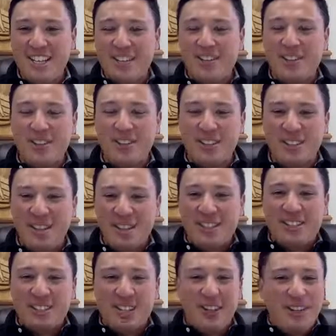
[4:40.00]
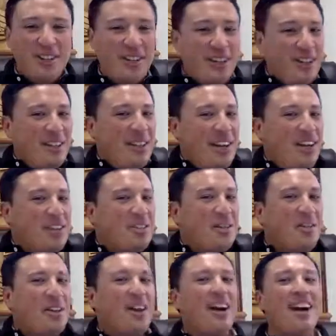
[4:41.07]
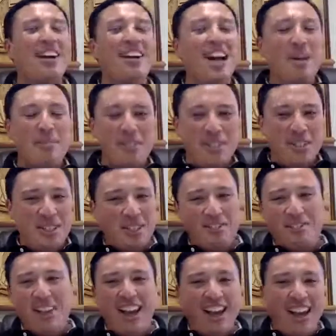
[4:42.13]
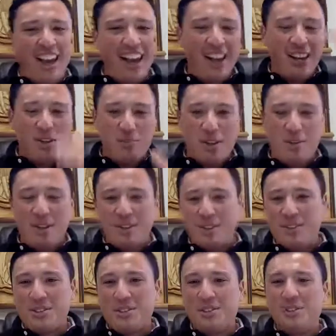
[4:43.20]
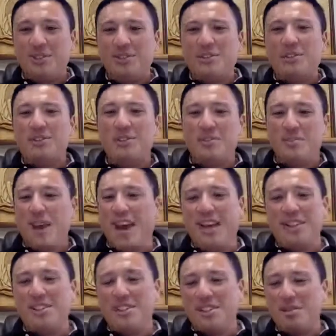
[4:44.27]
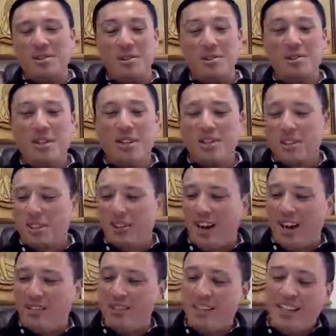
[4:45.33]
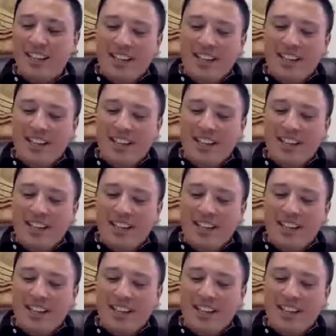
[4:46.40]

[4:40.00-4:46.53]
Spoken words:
So here's where we are, an opportunity to fly high or maybe to smash into the ground.